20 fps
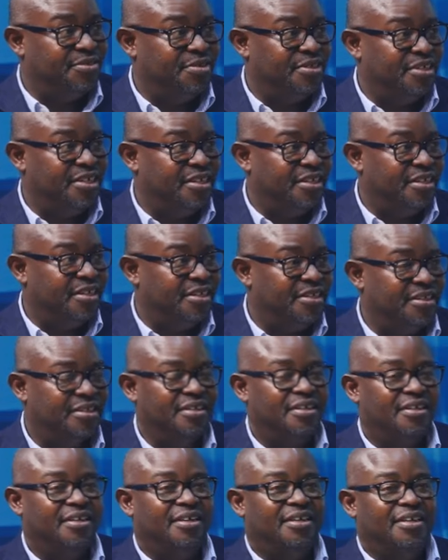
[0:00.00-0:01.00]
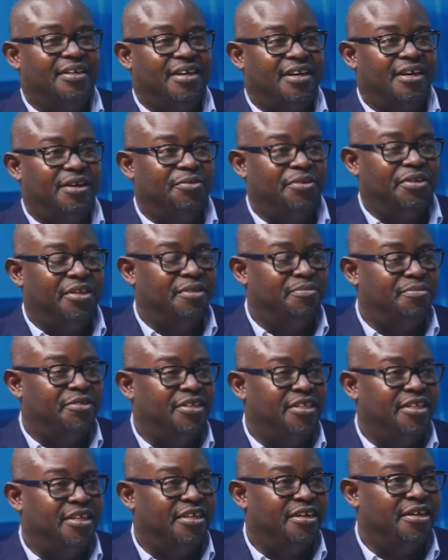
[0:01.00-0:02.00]
on the day. With
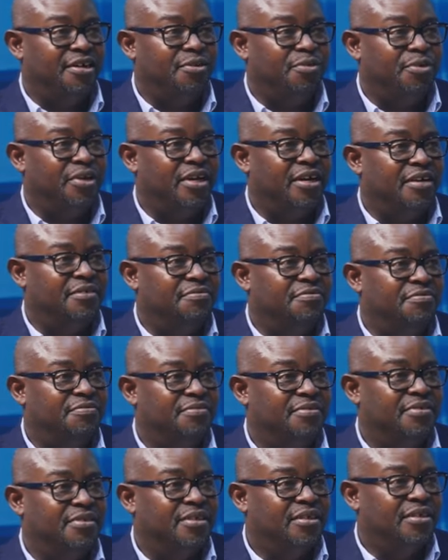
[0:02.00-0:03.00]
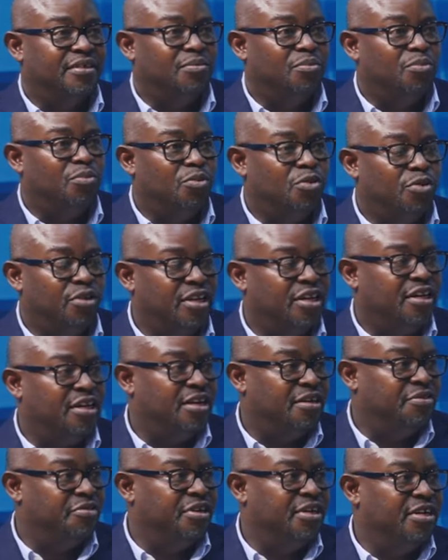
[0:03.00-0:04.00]
MTN now we have more than
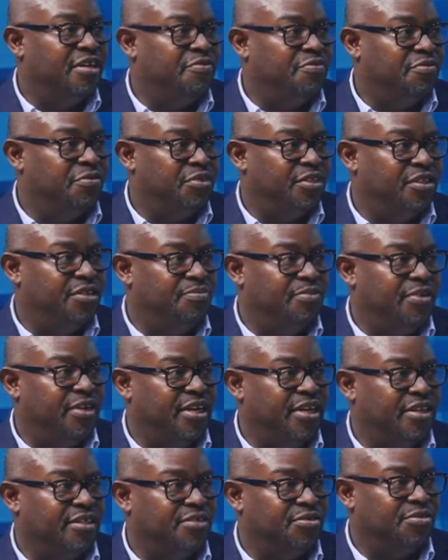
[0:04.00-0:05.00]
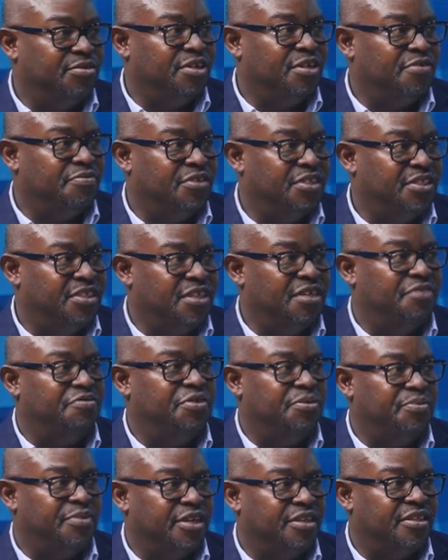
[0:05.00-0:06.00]
140 players on average
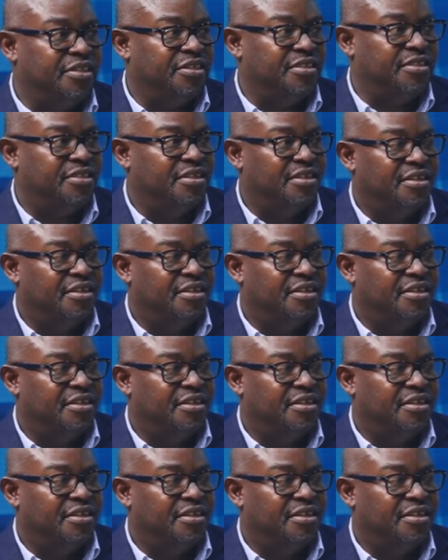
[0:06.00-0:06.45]
every month.